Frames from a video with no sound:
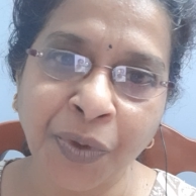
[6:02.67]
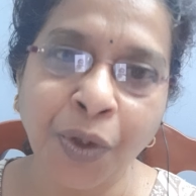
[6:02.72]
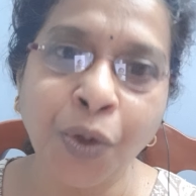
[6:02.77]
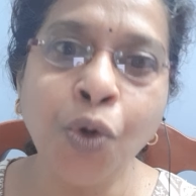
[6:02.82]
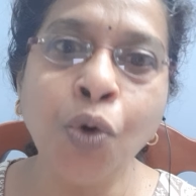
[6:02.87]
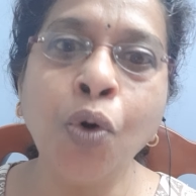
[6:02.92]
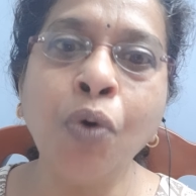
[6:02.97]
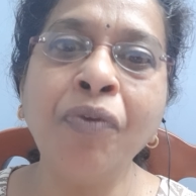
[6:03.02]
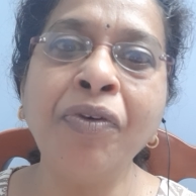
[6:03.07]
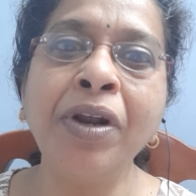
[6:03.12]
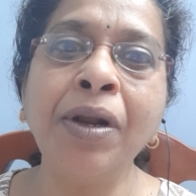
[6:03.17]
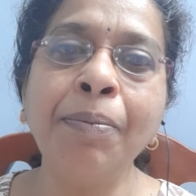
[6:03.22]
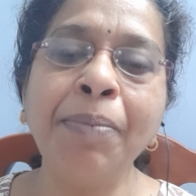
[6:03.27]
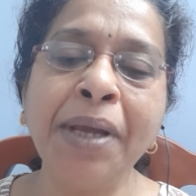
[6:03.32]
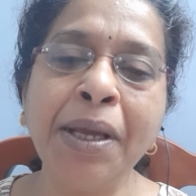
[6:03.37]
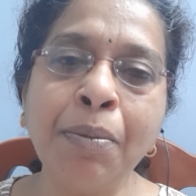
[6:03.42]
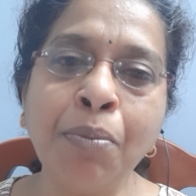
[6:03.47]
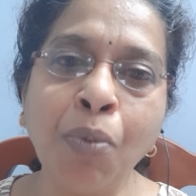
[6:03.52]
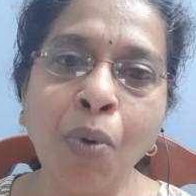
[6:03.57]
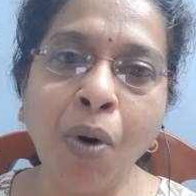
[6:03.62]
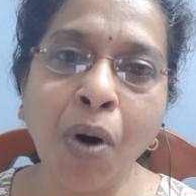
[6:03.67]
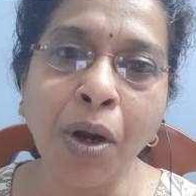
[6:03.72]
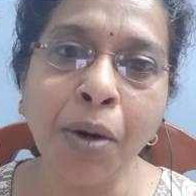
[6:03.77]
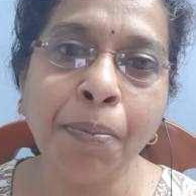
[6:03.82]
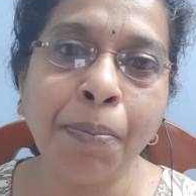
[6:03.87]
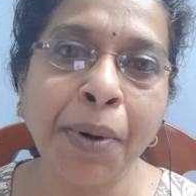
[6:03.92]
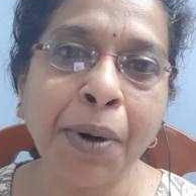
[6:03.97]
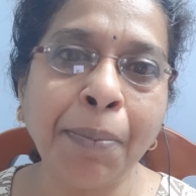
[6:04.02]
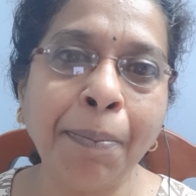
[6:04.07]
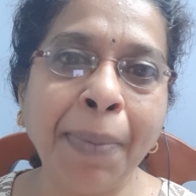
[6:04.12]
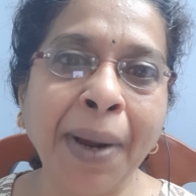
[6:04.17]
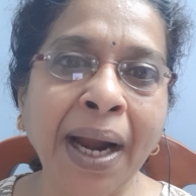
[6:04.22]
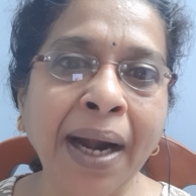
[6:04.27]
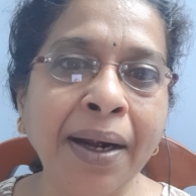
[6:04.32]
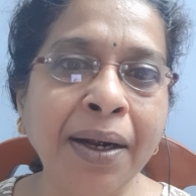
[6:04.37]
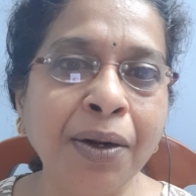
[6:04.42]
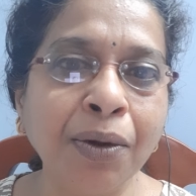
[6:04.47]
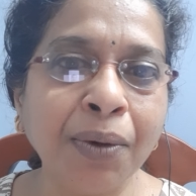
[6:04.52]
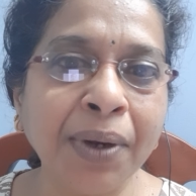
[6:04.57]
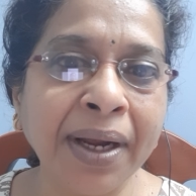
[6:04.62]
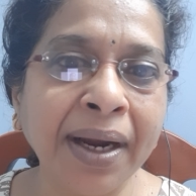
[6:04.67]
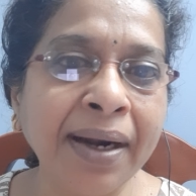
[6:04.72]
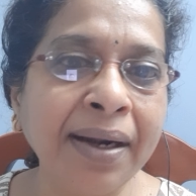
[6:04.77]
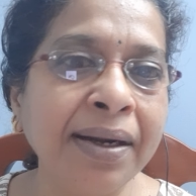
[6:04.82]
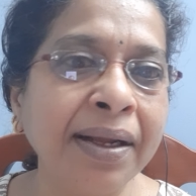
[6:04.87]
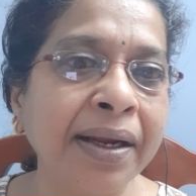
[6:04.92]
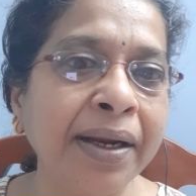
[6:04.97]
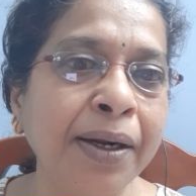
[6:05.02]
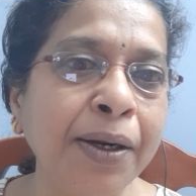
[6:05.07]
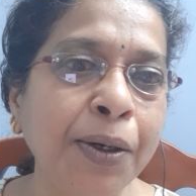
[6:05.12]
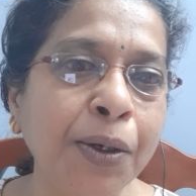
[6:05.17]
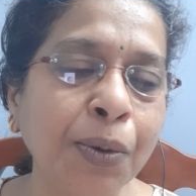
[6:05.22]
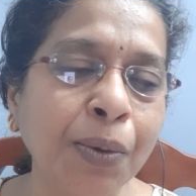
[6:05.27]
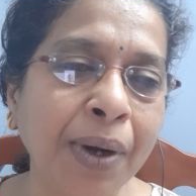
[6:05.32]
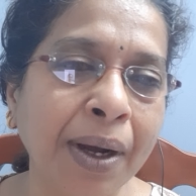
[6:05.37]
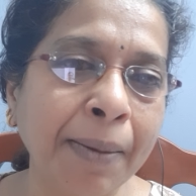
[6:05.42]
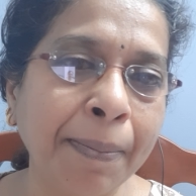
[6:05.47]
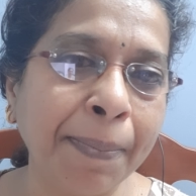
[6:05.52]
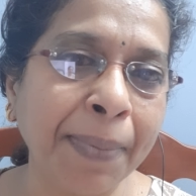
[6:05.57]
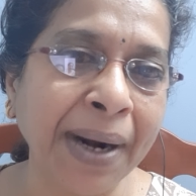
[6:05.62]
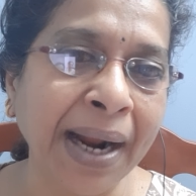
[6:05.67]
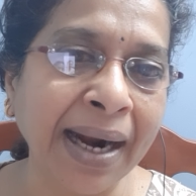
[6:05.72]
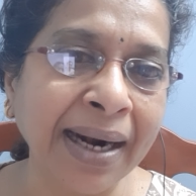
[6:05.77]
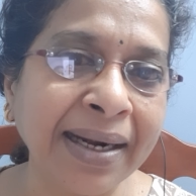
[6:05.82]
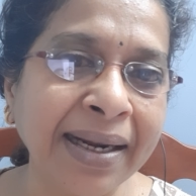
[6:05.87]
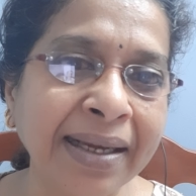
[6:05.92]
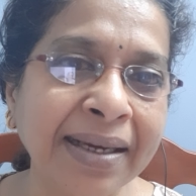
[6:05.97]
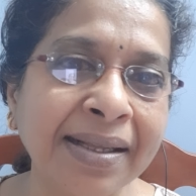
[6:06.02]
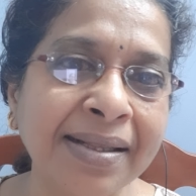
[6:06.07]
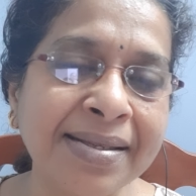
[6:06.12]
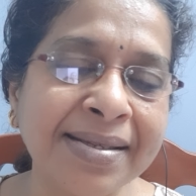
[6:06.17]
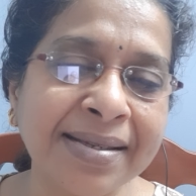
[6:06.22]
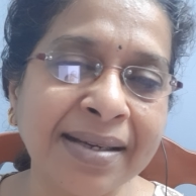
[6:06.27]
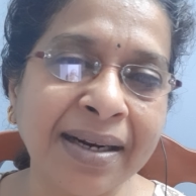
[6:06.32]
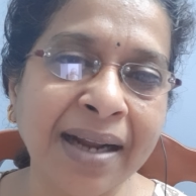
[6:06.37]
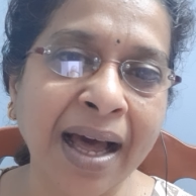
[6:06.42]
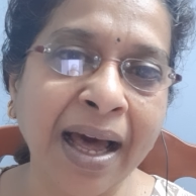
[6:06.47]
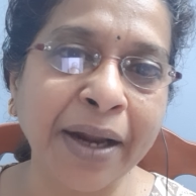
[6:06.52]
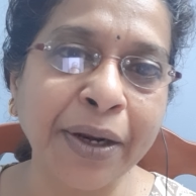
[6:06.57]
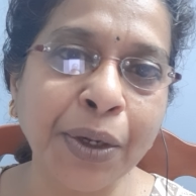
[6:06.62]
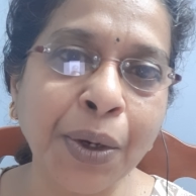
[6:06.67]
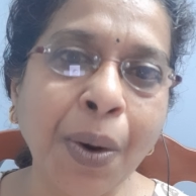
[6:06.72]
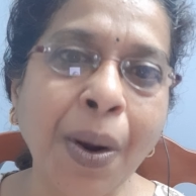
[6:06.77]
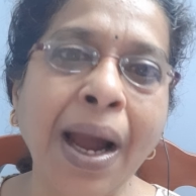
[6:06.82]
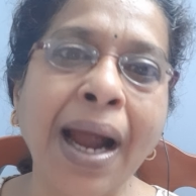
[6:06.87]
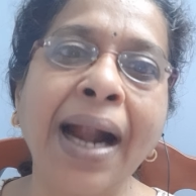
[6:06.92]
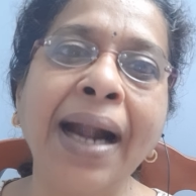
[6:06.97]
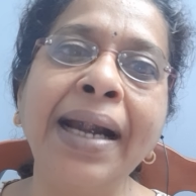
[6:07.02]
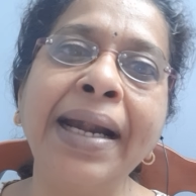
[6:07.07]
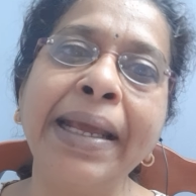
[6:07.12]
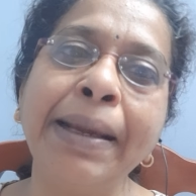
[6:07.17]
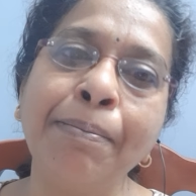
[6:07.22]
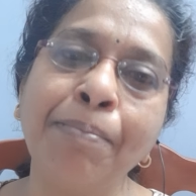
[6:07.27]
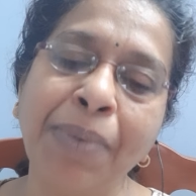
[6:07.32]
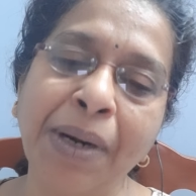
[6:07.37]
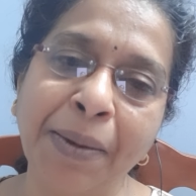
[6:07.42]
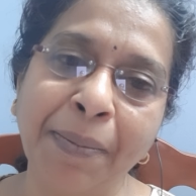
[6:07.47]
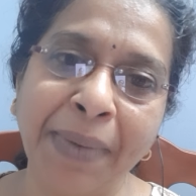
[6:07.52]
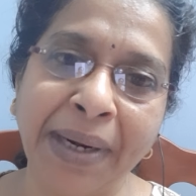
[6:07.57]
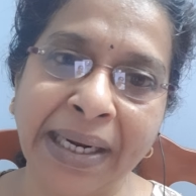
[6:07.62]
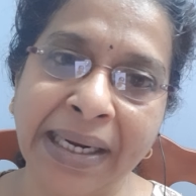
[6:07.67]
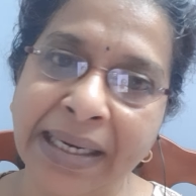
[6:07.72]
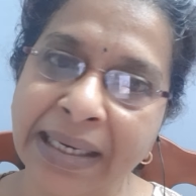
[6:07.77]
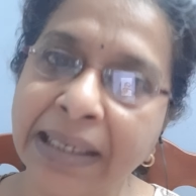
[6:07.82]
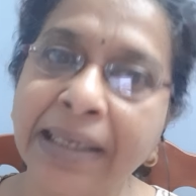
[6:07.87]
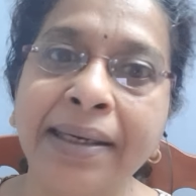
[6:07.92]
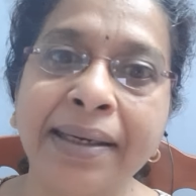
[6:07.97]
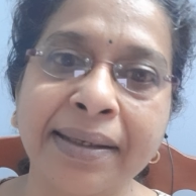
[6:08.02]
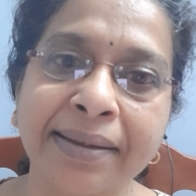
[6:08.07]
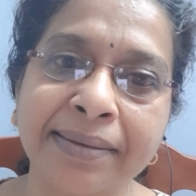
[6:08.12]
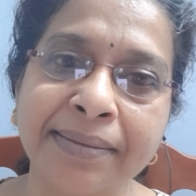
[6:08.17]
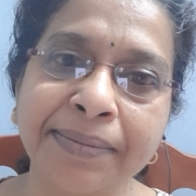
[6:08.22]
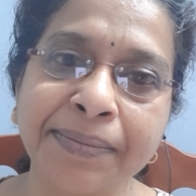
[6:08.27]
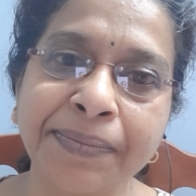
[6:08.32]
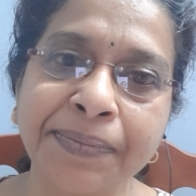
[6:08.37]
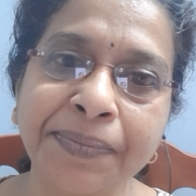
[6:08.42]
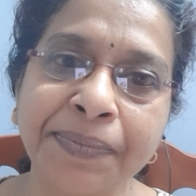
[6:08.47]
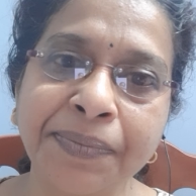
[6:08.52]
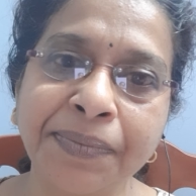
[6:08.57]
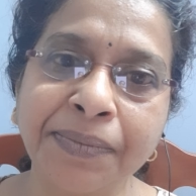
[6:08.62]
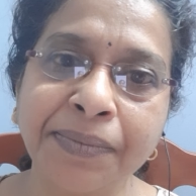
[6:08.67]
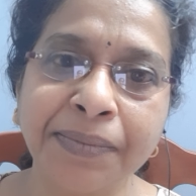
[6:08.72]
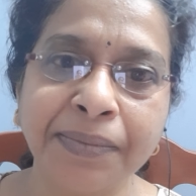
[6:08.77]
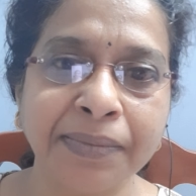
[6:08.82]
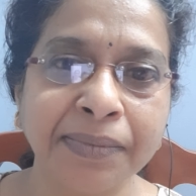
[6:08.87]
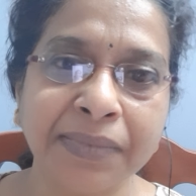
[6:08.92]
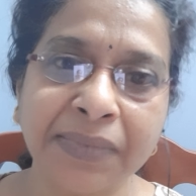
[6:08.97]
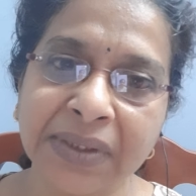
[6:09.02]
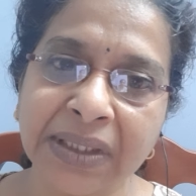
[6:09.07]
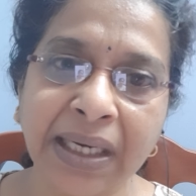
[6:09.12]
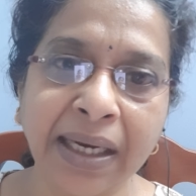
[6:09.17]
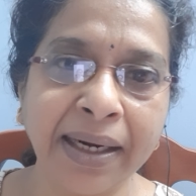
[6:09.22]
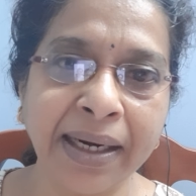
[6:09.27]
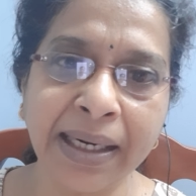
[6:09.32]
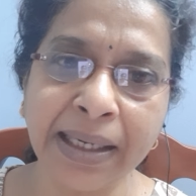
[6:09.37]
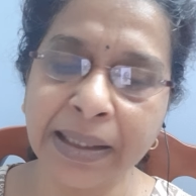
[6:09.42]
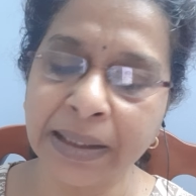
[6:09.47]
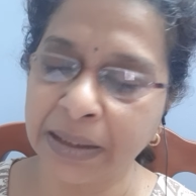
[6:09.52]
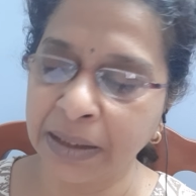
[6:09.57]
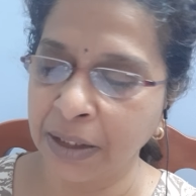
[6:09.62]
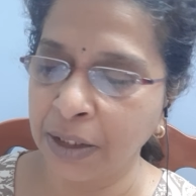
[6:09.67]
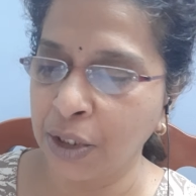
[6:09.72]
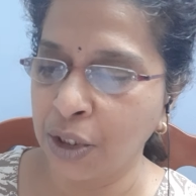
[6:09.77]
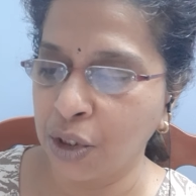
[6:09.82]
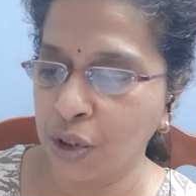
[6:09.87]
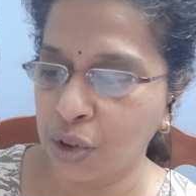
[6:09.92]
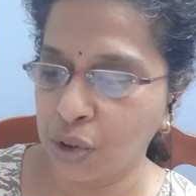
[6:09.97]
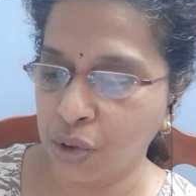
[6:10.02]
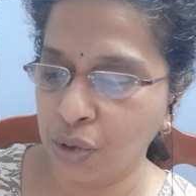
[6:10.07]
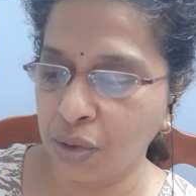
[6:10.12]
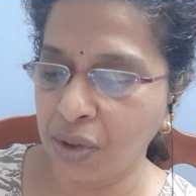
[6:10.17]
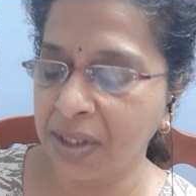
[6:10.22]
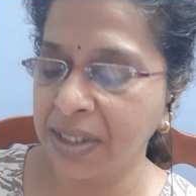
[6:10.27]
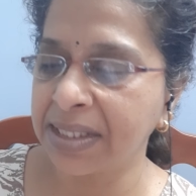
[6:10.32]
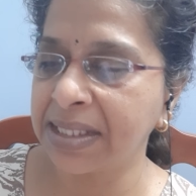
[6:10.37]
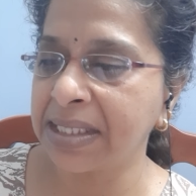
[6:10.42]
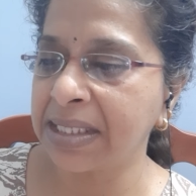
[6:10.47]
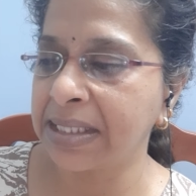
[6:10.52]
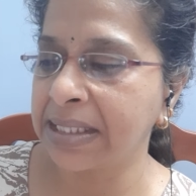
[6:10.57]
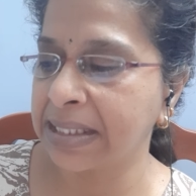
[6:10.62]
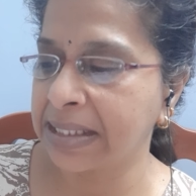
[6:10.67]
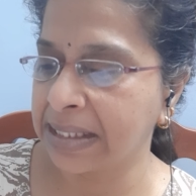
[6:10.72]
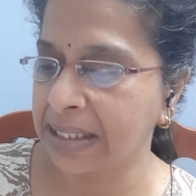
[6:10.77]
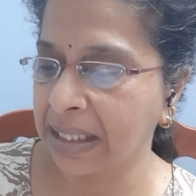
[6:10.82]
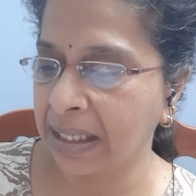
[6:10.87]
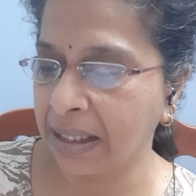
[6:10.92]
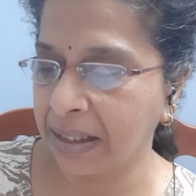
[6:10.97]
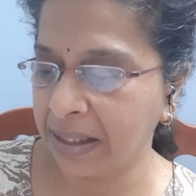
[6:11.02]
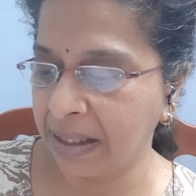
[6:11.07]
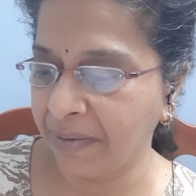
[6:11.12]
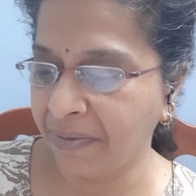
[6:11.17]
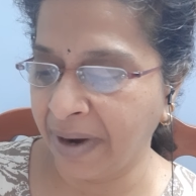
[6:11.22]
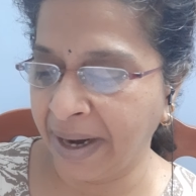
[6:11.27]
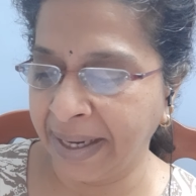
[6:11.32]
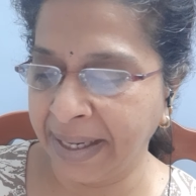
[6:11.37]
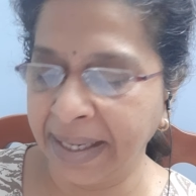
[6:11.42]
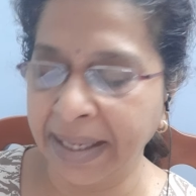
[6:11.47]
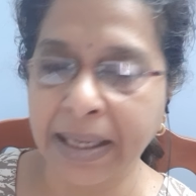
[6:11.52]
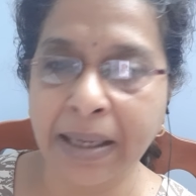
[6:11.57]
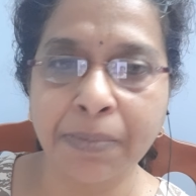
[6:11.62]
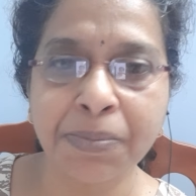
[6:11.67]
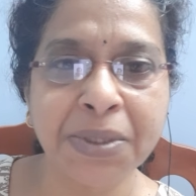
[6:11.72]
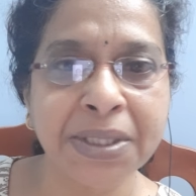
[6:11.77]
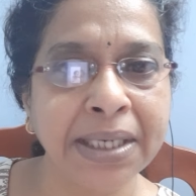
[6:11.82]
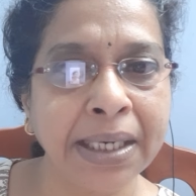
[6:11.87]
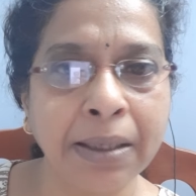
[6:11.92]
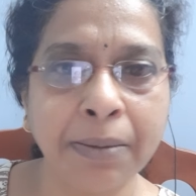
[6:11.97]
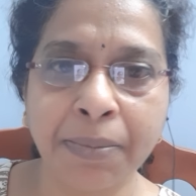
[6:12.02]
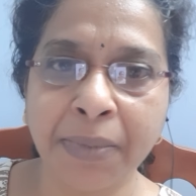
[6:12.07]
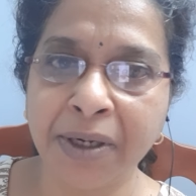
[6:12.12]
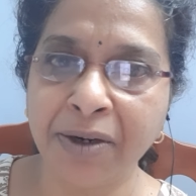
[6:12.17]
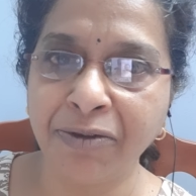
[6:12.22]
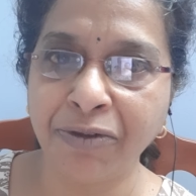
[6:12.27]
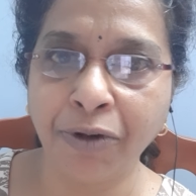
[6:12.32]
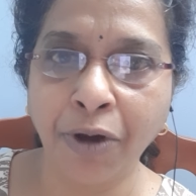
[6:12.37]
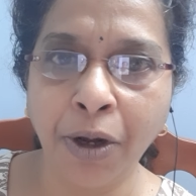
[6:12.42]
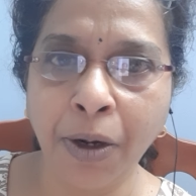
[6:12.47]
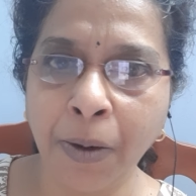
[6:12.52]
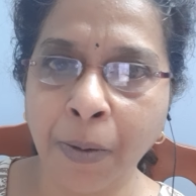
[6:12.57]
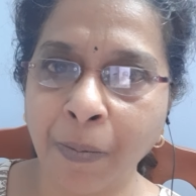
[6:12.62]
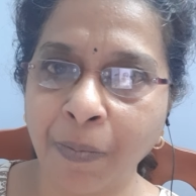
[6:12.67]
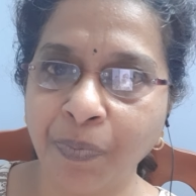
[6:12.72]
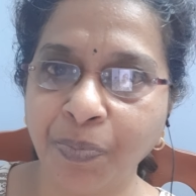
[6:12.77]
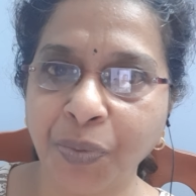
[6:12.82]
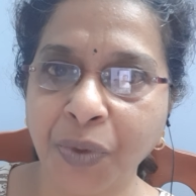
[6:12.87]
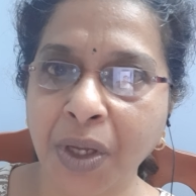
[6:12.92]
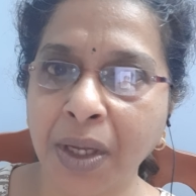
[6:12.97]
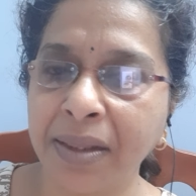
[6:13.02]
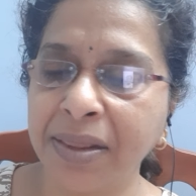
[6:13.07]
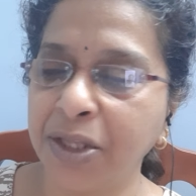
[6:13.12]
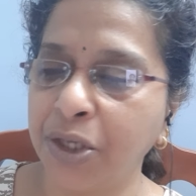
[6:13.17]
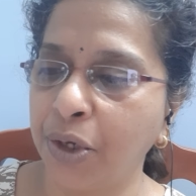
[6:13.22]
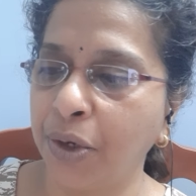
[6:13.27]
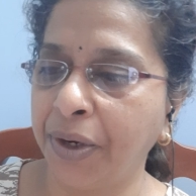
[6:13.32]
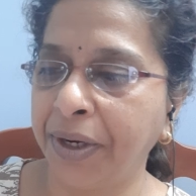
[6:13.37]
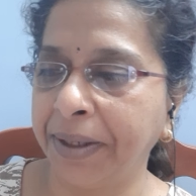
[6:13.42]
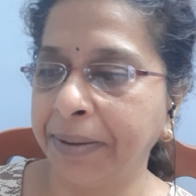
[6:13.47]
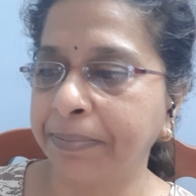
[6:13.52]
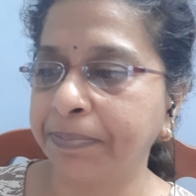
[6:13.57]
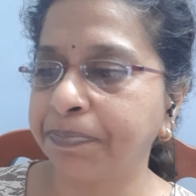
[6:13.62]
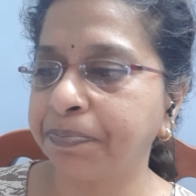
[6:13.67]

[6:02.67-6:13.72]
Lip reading: you will be more prepared to get into a practical scenario and implement it. Correct? So this is the winding up statement for theory.